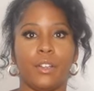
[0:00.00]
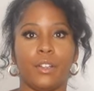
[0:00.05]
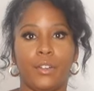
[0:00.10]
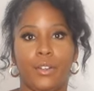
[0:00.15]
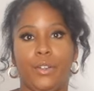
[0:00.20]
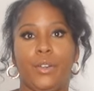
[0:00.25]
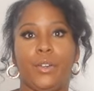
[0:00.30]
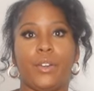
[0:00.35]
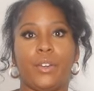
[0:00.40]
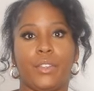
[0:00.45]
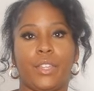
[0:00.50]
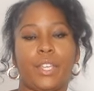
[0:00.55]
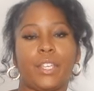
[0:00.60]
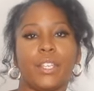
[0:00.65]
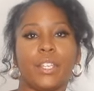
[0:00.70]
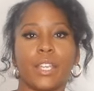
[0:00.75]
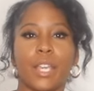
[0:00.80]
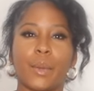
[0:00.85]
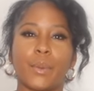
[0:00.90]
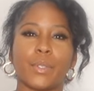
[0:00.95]
look that you
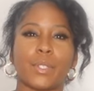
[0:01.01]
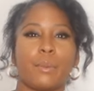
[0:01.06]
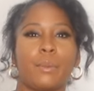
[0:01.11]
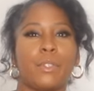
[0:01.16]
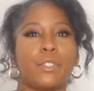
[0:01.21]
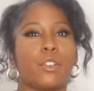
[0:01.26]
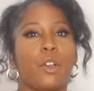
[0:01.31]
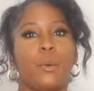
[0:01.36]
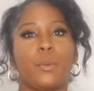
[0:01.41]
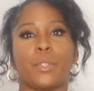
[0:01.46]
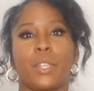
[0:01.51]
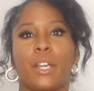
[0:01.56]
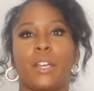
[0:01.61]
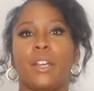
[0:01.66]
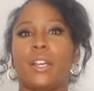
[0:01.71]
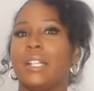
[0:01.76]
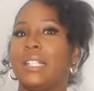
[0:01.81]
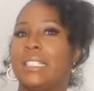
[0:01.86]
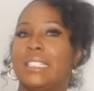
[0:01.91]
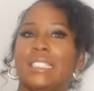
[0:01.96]
can get with some of these tops.
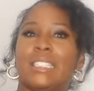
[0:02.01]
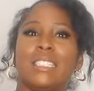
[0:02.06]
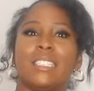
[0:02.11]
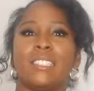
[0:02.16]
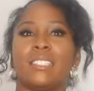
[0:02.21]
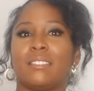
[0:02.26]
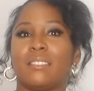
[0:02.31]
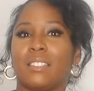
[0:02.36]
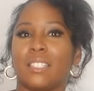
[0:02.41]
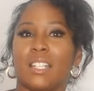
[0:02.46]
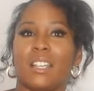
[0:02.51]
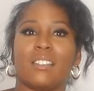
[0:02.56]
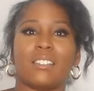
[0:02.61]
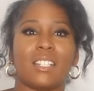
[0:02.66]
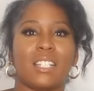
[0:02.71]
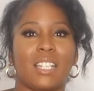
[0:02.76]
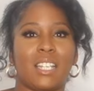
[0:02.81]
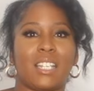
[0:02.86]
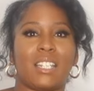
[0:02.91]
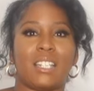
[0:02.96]
Like, the girls
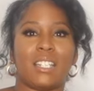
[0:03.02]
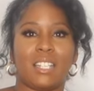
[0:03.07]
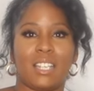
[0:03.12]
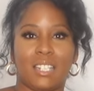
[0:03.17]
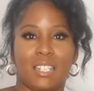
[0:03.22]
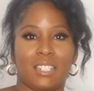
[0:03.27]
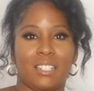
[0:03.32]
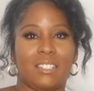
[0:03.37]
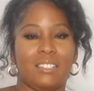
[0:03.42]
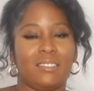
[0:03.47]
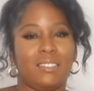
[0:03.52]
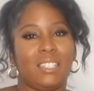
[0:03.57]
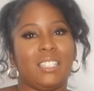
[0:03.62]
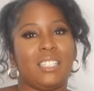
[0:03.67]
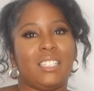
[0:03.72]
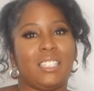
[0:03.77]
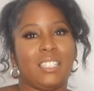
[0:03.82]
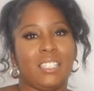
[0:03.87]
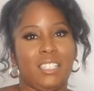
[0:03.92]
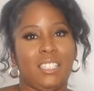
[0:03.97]
that get it.
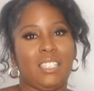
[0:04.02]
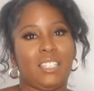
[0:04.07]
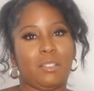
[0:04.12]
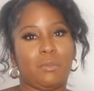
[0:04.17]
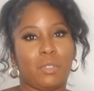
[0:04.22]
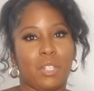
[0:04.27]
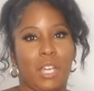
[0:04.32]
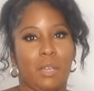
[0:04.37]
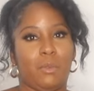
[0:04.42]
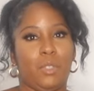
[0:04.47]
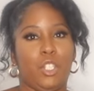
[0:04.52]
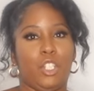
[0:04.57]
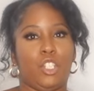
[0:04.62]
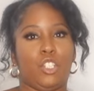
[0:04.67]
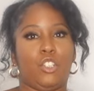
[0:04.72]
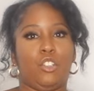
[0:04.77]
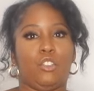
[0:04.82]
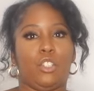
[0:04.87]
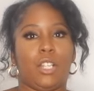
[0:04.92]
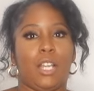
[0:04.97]
Like, sometimes it just
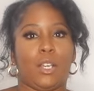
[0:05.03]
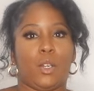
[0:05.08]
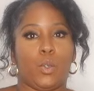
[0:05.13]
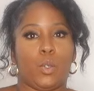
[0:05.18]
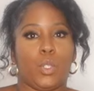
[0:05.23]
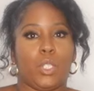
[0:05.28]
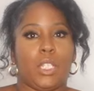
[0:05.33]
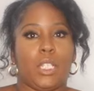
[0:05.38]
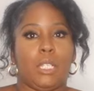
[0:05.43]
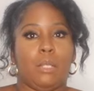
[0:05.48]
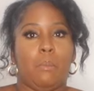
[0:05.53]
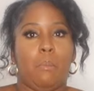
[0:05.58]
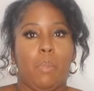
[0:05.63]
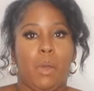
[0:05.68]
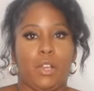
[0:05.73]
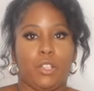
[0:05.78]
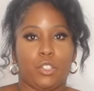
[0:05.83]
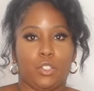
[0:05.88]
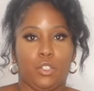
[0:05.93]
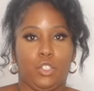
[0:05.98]
looks like all you see is
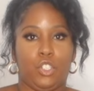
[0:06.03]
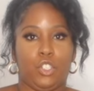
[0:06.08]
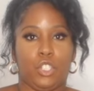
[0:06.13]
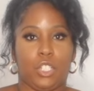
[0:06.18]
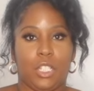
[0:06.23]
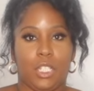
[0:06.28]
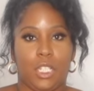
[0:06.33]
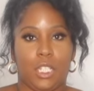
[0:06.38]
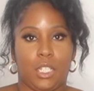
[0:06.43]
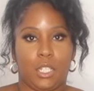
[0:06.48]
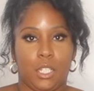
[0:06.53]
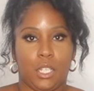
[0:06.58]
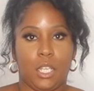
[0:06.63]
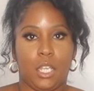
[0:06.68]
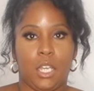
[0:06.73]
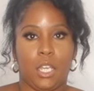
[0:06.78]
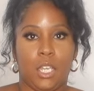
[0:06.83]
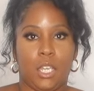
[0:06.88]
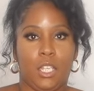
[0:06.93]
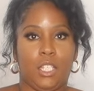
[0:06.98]
bust because you just get this.
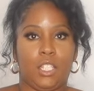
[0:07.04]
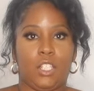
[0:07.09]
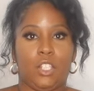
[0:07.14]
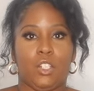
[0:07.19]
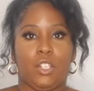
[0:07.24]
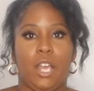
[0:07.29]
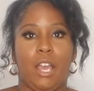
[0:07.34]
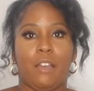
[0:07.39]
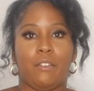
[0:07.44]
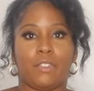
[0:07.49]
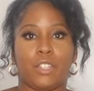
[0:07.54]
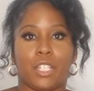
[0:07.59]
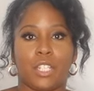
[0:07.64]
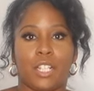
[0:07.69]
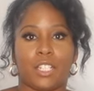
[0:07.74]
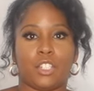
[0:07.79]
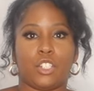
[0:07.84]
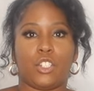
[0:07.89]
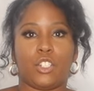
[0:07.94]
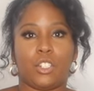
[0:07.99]
Then have this
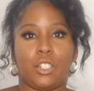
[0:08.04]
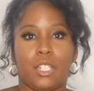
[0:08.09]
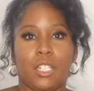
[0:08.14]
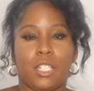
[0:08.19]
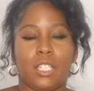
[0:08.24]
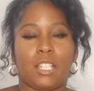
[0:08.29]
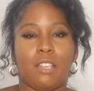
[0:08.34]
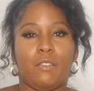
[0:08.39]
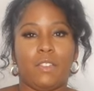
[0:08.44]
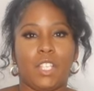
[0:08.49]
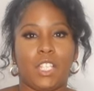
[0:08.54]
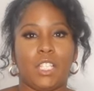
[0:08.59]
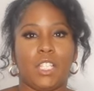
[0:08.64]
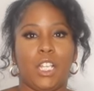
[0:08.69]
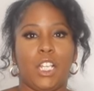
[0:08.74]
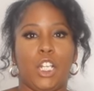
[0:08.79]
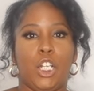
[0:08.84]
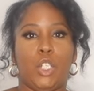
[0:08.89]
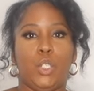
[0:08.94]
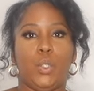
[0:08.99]
like just it's giving this
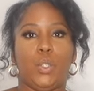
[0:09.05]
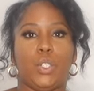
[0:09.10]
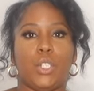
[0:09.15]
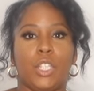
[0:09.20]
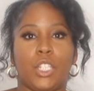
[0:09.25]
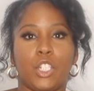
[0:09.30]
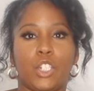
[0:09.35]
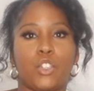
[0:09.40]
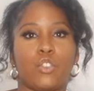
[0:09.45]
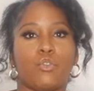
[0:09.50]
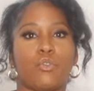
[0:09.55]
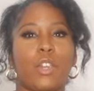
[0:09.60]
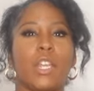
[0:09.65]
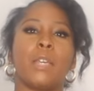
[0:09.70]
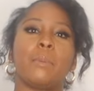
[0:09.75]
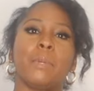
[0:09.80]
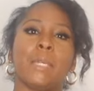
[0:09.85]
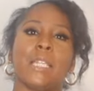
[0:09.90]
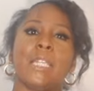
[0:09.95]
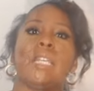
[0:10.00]
illusion, this
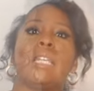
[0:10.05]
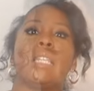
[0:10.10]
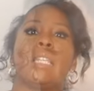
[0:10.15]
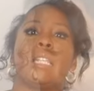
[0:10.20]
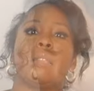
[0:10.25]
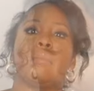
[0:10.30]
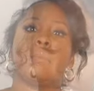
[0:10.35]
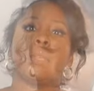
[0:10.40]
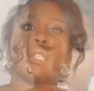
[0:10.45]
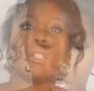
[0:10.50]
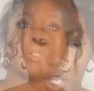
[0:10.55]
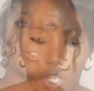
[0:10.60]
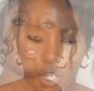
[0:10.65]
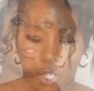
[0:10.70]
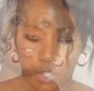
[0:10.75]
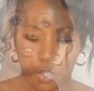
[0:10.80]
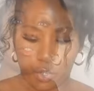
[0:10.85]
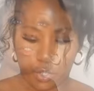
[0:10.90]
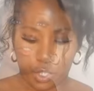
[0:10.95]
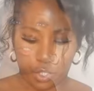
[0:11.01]
draping in the middle.
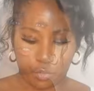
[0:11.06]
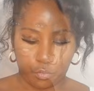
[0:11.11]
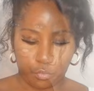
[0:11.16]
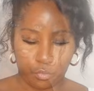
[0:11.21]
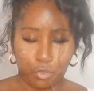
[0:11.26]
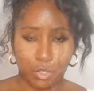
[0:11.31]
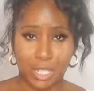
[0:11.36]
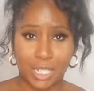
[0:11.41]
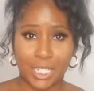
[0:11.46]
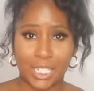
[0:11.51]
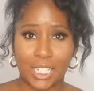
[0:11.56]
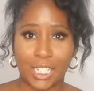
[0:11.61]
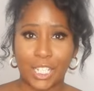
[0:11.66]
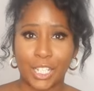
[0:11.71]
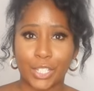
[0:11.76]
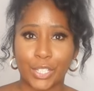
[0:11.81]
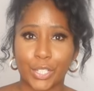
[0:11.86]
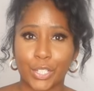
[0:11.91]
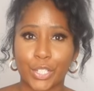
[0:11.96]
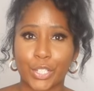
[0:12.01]
Got this
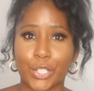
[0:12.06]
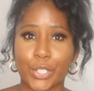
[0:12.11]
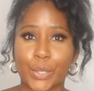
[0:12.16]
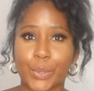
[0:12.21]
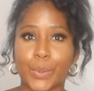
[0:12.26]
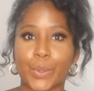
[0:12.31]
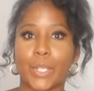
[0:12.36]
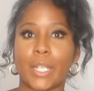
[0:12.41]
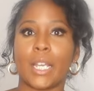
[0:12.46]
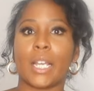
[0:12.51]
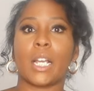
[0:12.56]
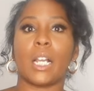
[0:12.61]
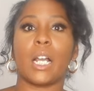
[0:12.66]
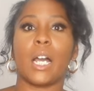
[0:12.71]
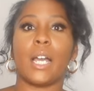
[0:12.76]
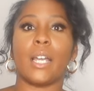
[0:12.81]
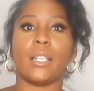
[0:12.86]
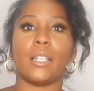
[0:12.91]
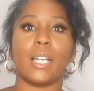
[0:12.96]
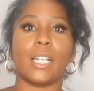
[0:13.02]
really cute
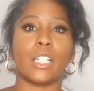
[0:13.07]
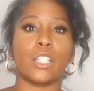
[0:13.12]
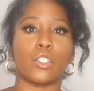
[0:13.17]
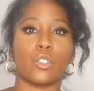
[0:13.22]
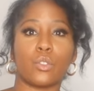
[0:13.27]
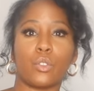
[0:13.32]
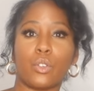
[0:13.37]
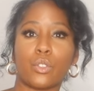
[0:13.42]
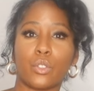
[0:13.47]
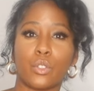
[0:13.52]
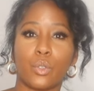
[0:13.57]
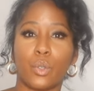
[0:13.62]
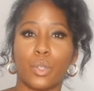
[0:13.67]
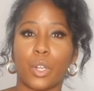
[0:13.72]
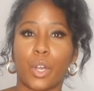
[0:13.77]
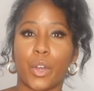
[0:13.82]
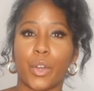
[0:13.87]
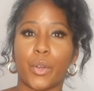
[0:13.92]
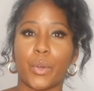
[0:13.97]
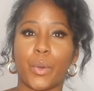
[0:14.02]
neckline, like it's not too
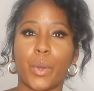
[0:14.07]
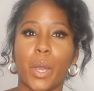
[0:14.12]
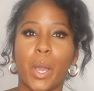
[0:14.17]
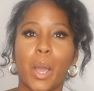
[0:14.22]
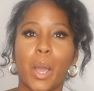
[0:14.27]
low,